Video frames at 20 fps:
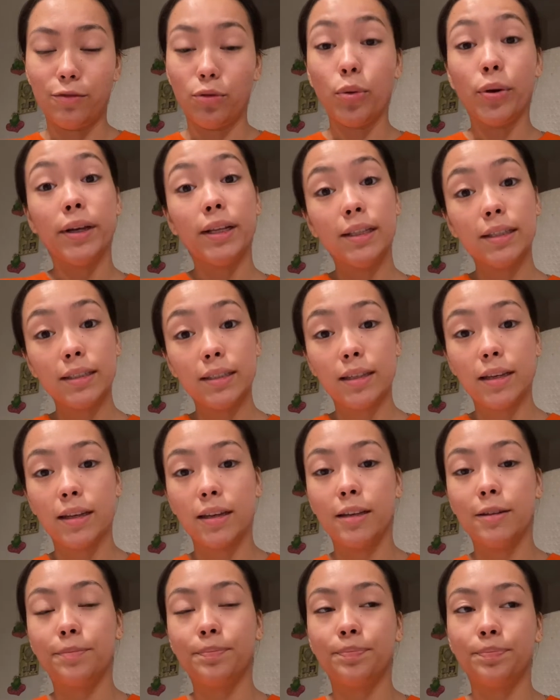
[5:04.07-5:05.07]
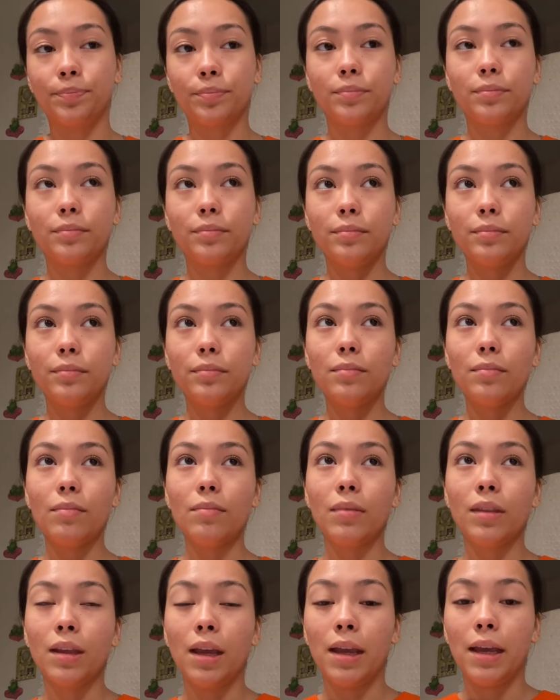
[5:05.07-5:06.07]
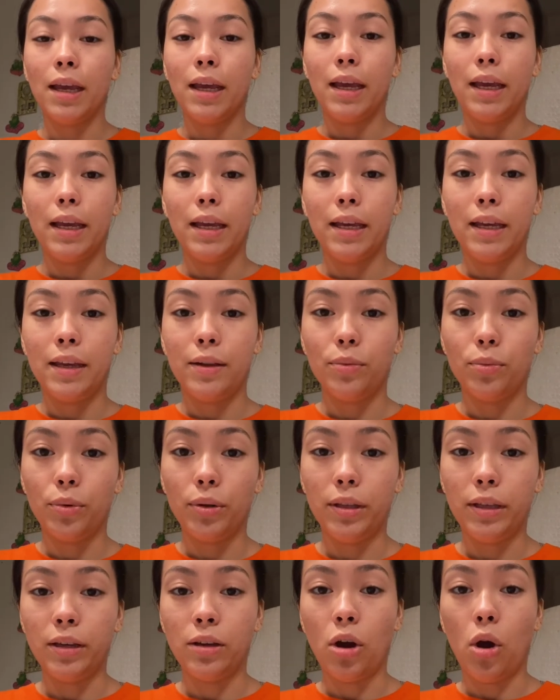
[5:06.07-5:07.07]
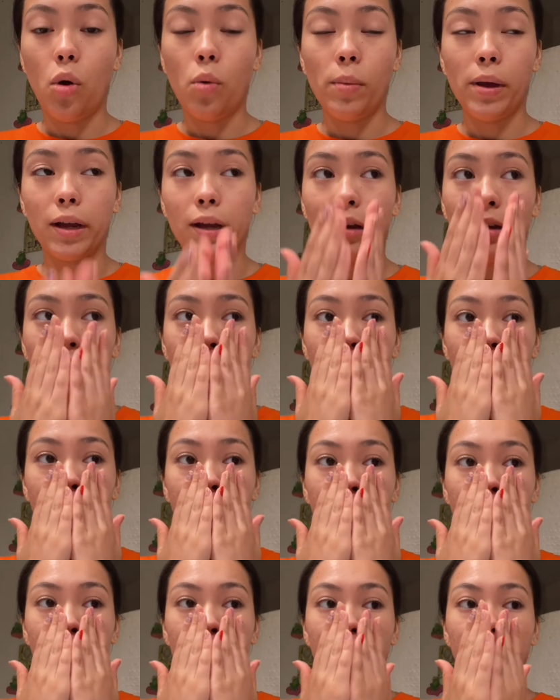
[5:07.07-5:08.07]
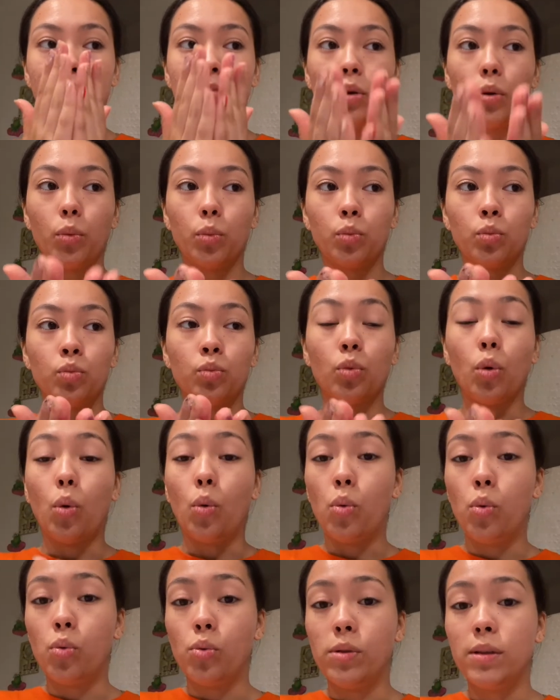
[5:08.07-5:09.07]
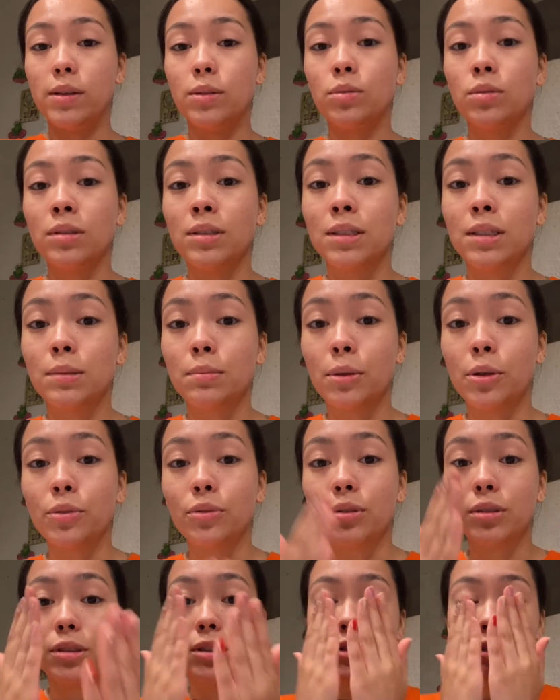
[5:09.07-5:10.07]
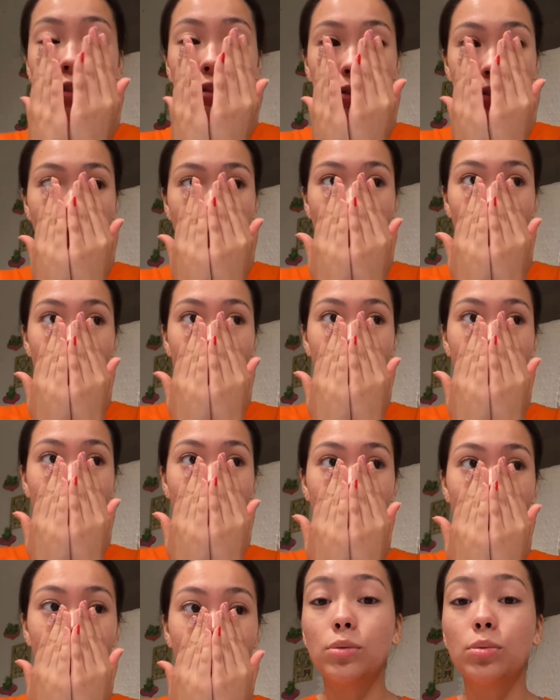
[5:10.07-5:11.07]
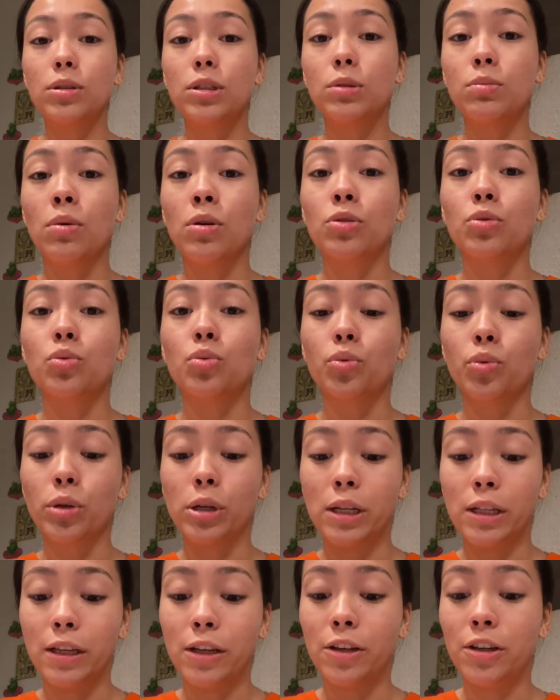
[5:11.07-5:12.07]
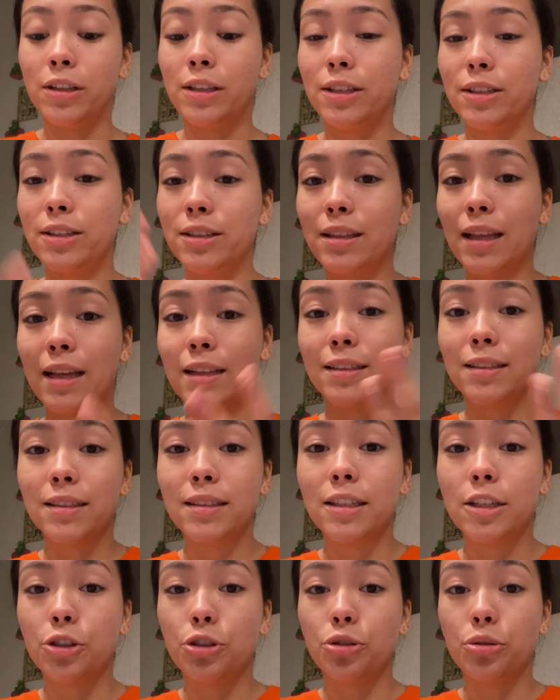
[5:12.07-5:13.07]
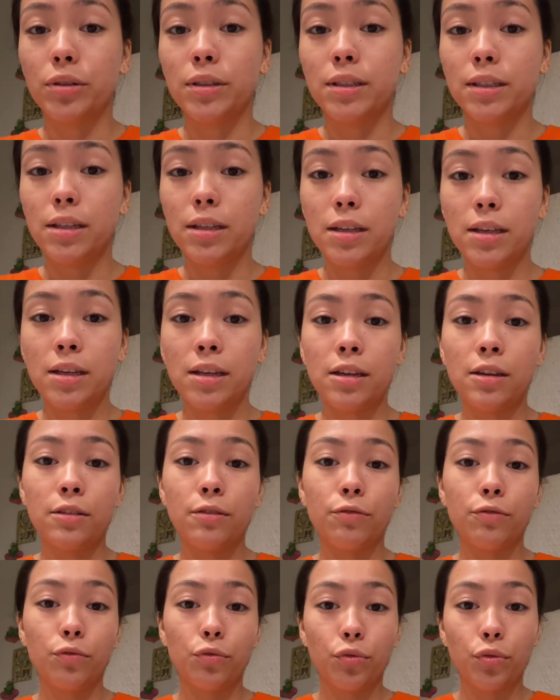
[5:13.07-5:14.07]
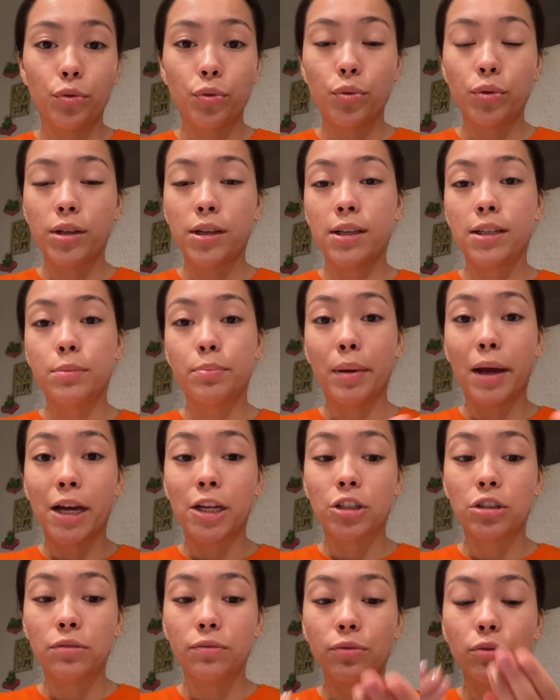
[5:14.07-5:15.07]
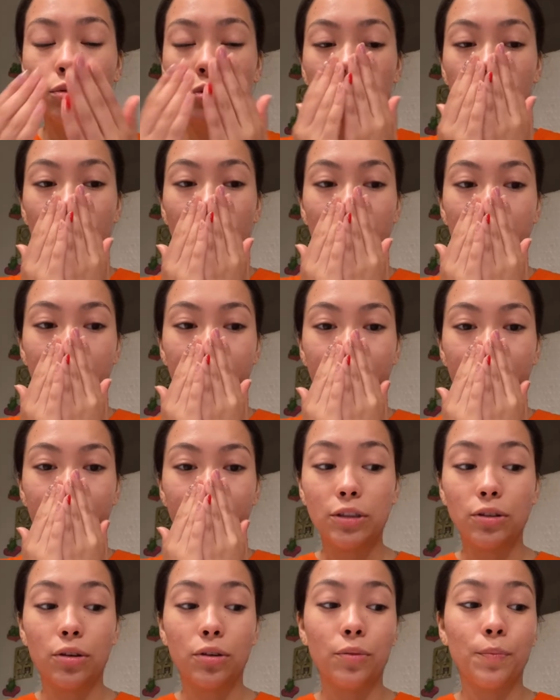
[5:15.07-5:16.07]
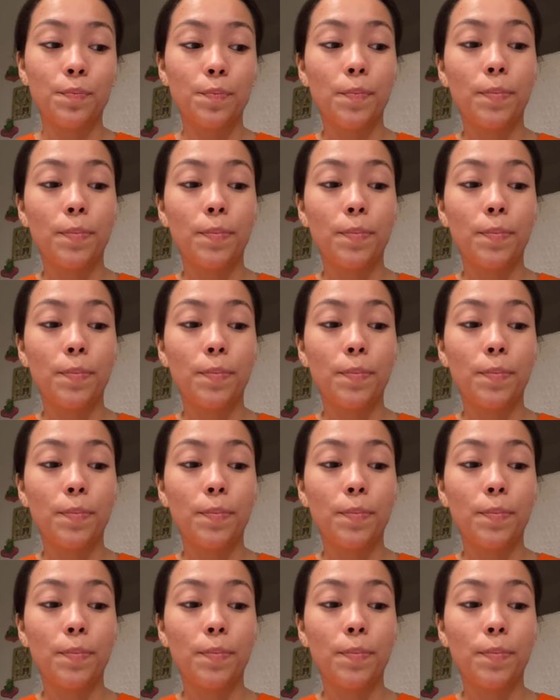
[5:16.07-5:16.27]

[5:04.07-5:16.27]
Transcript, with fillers: oily skin. It really, oh my god. Oh, this one smells good. This one smells really good. This is that citrusy, fruity, passion fruit smell. So